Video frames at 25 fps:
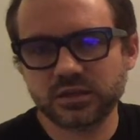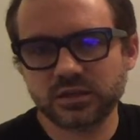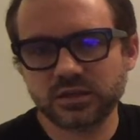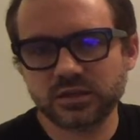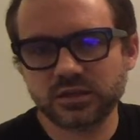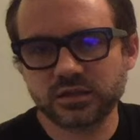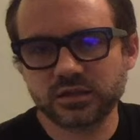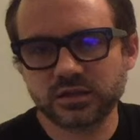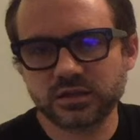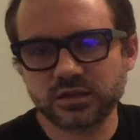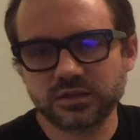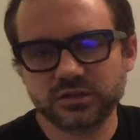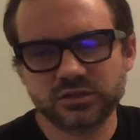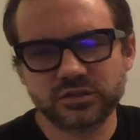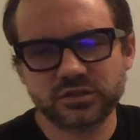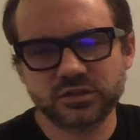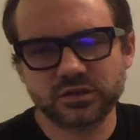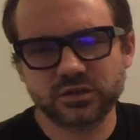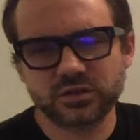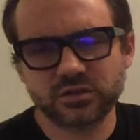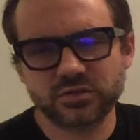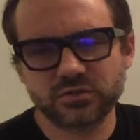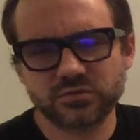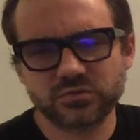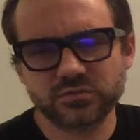uh,
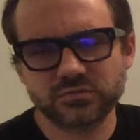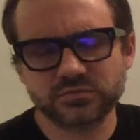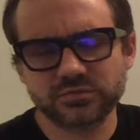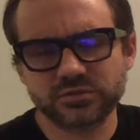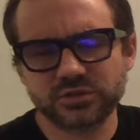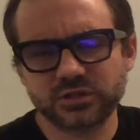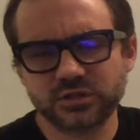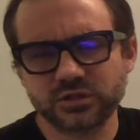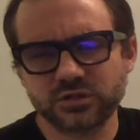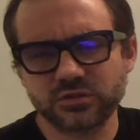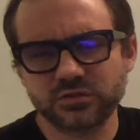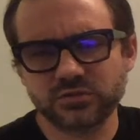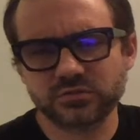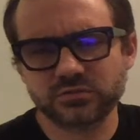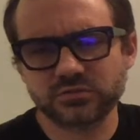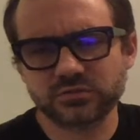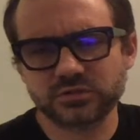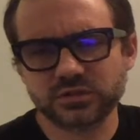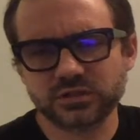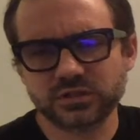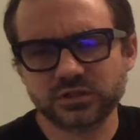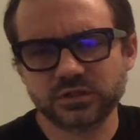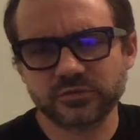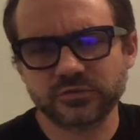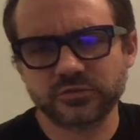no, no.
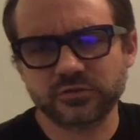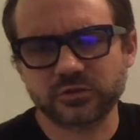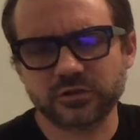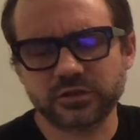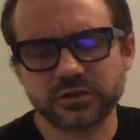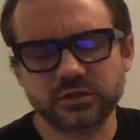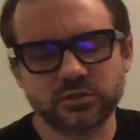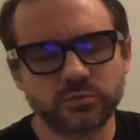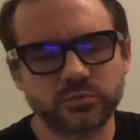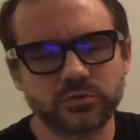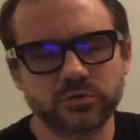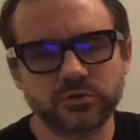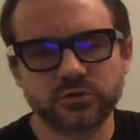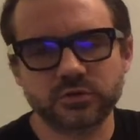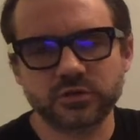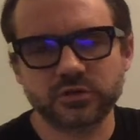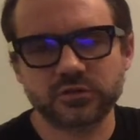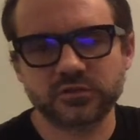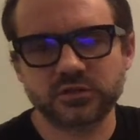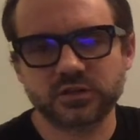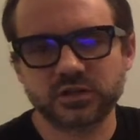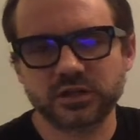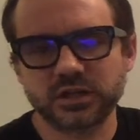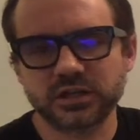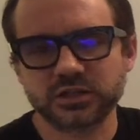Uh, sorry, Gilberto,
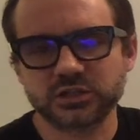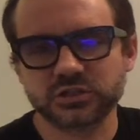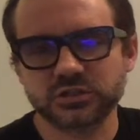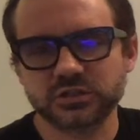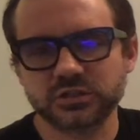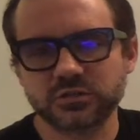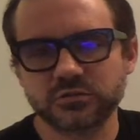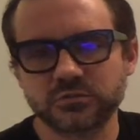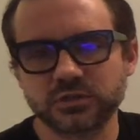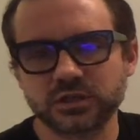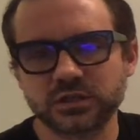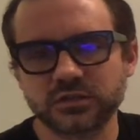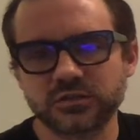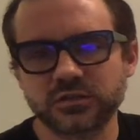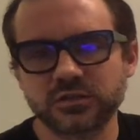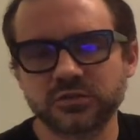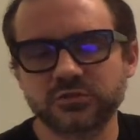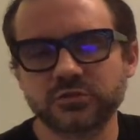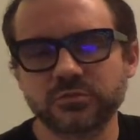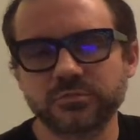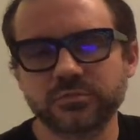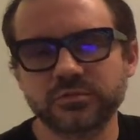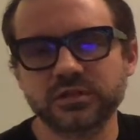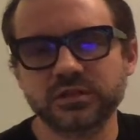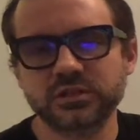that's not actually correct. The
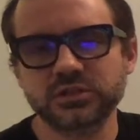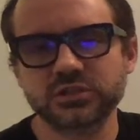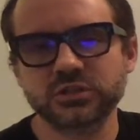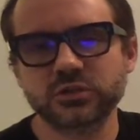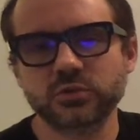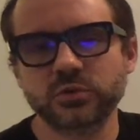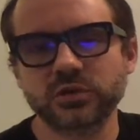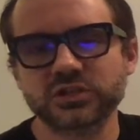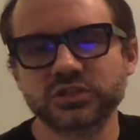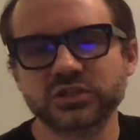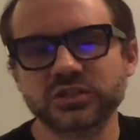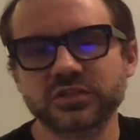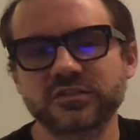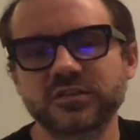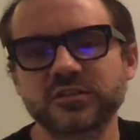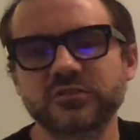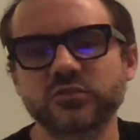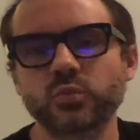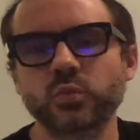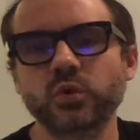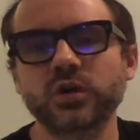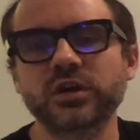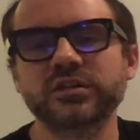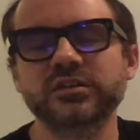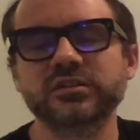interpretation question says,
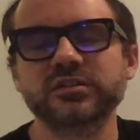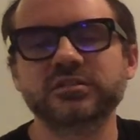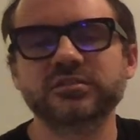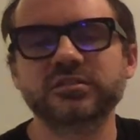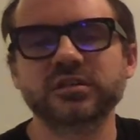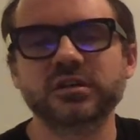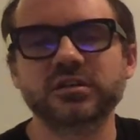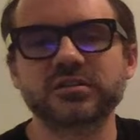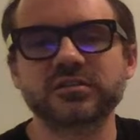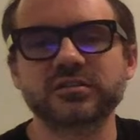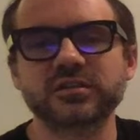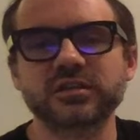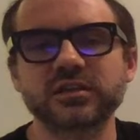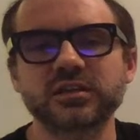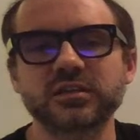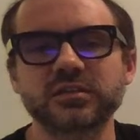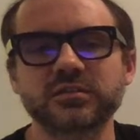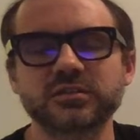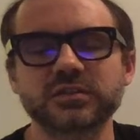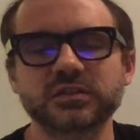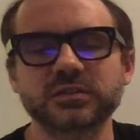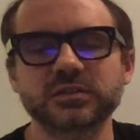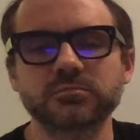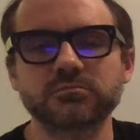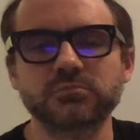what does it
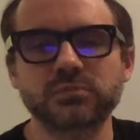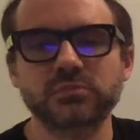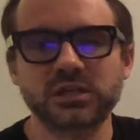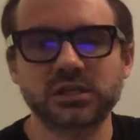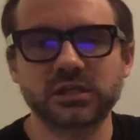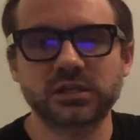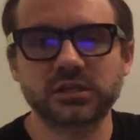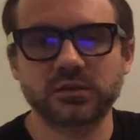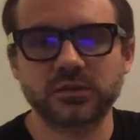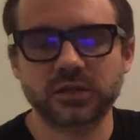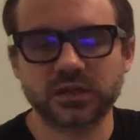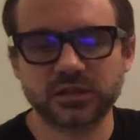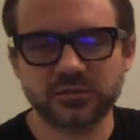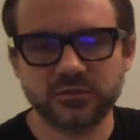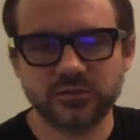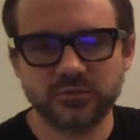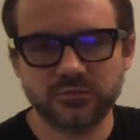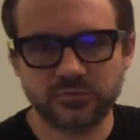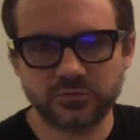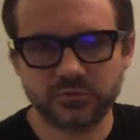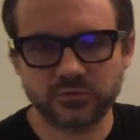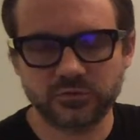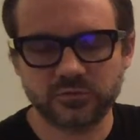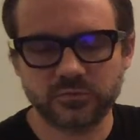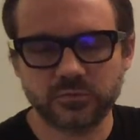mean? That's the
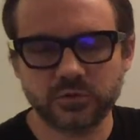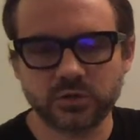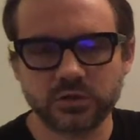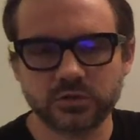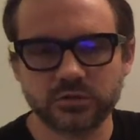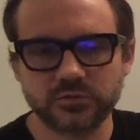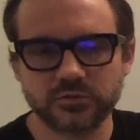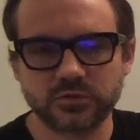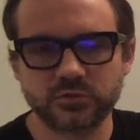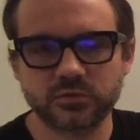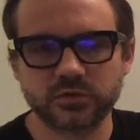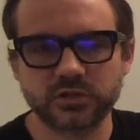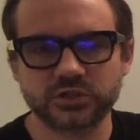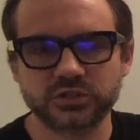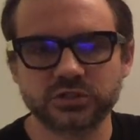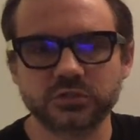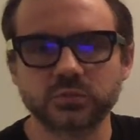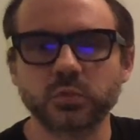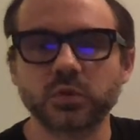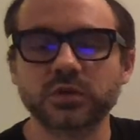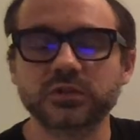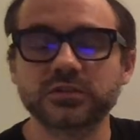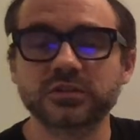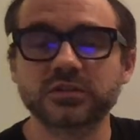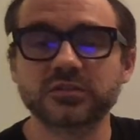first part of the question.
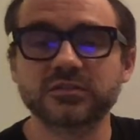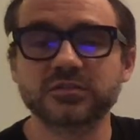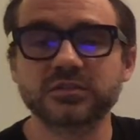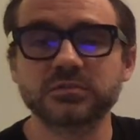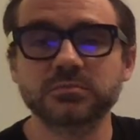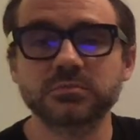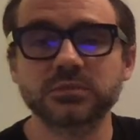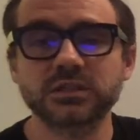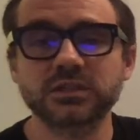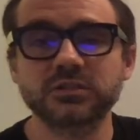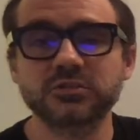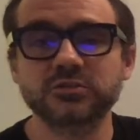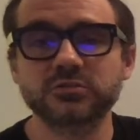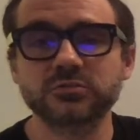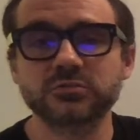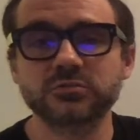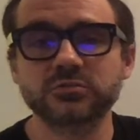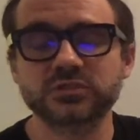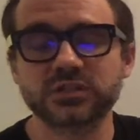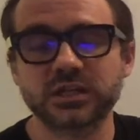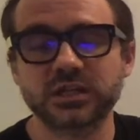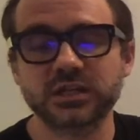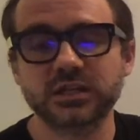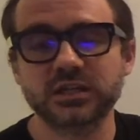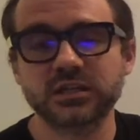What does it mean to
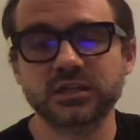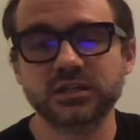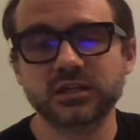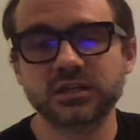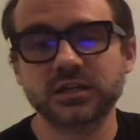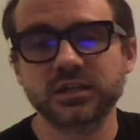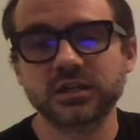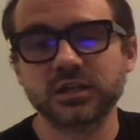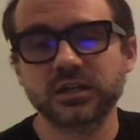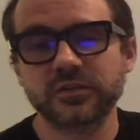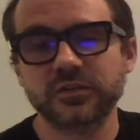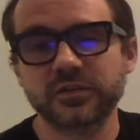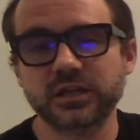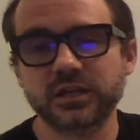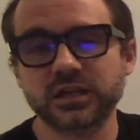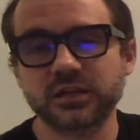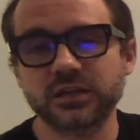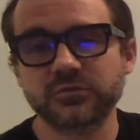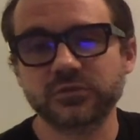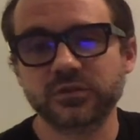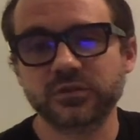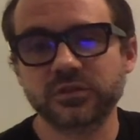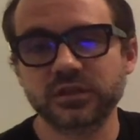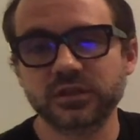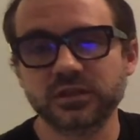say that
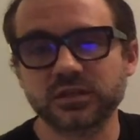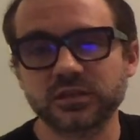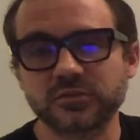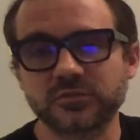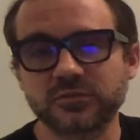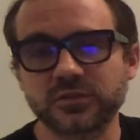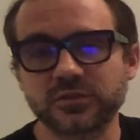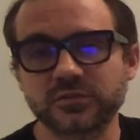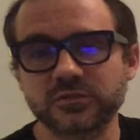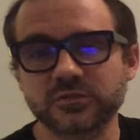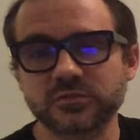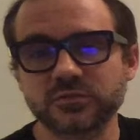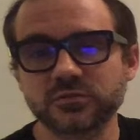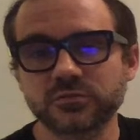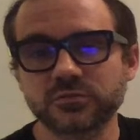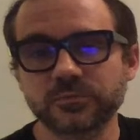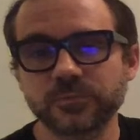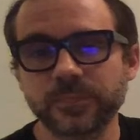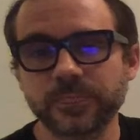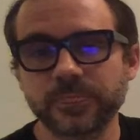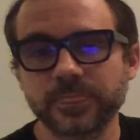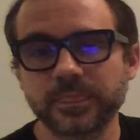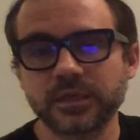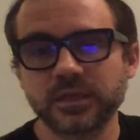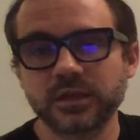everything is
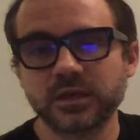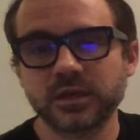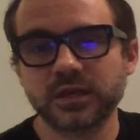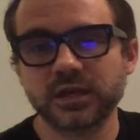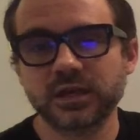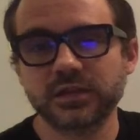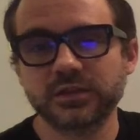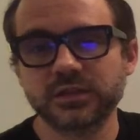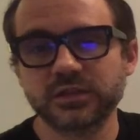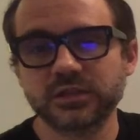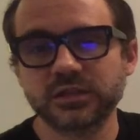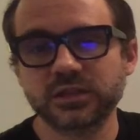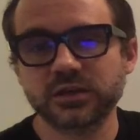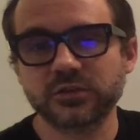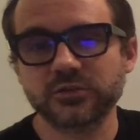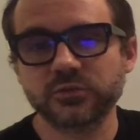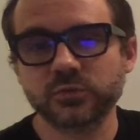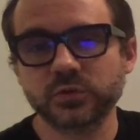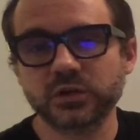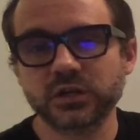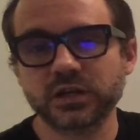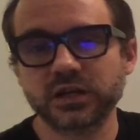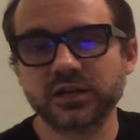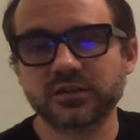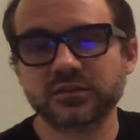physical? And then the other
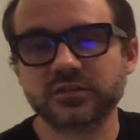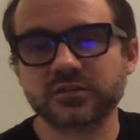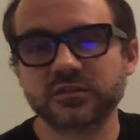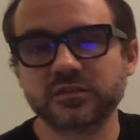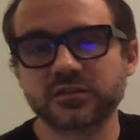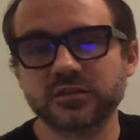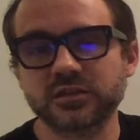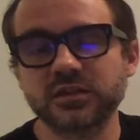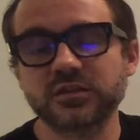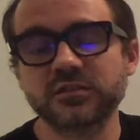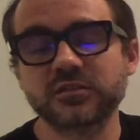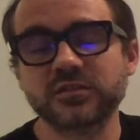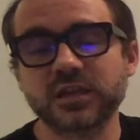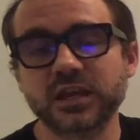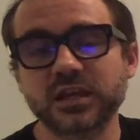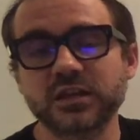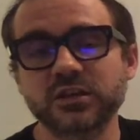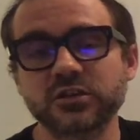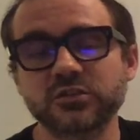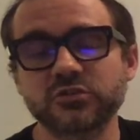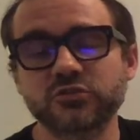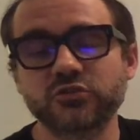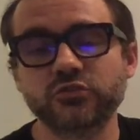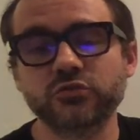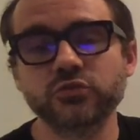one asks, is
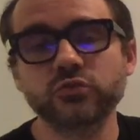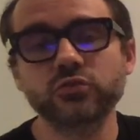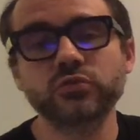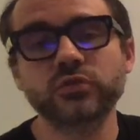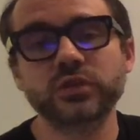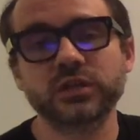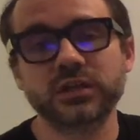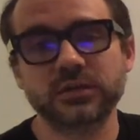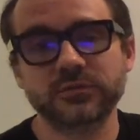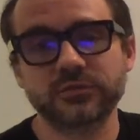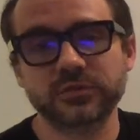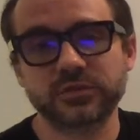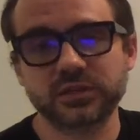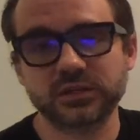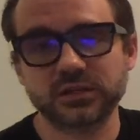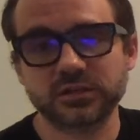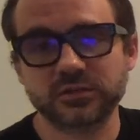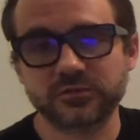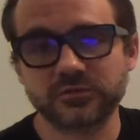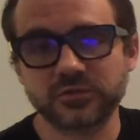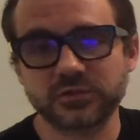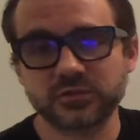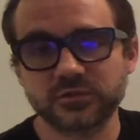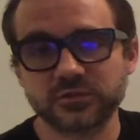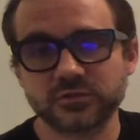that true that everything
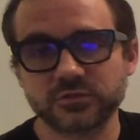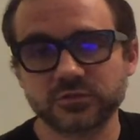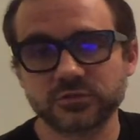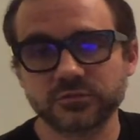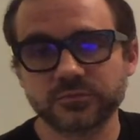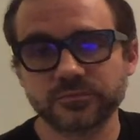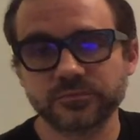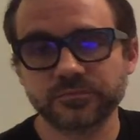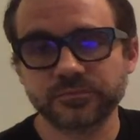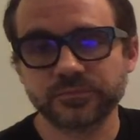is physical?